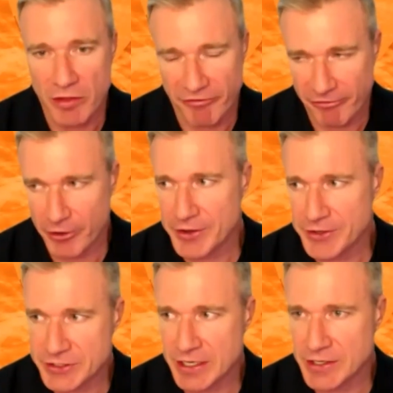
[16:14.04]
The
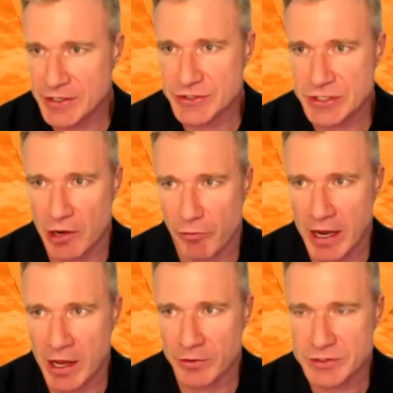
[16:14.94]
first is
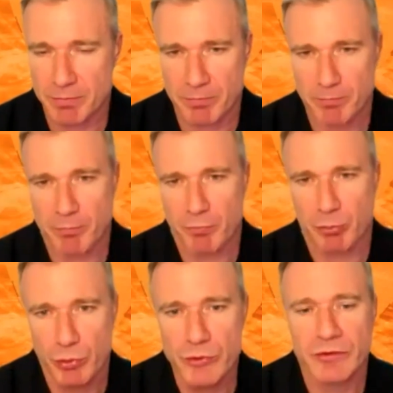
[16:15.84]
around
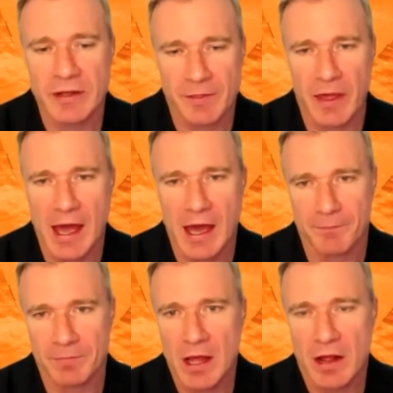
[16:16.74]
proving
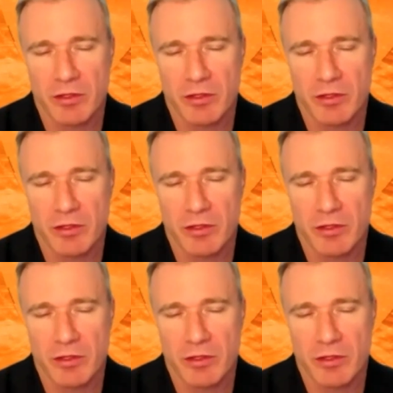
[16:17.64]
that